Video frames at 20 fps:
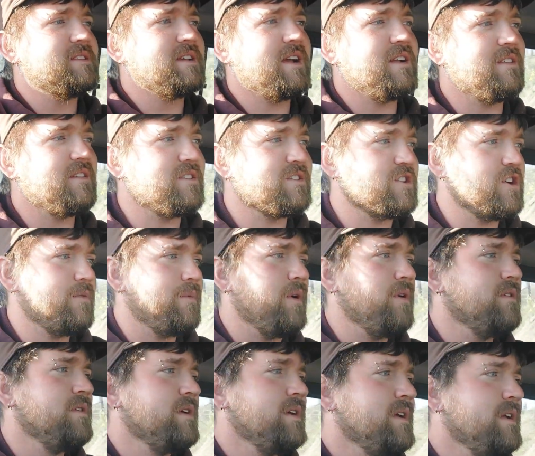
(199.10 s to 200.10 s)
of the turbo,
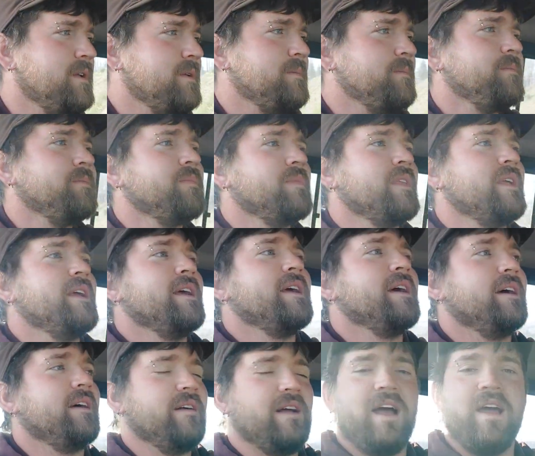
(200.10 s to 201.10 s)

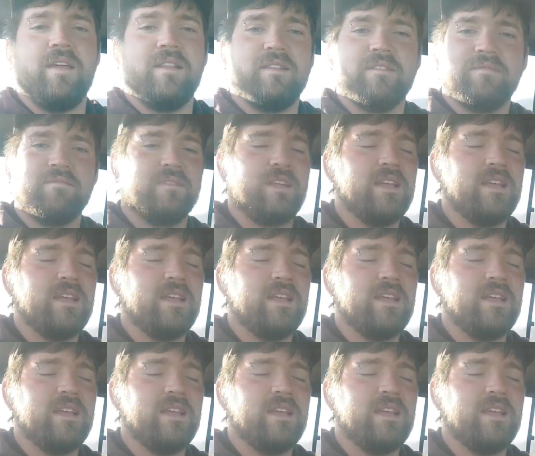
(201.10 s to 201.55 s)
and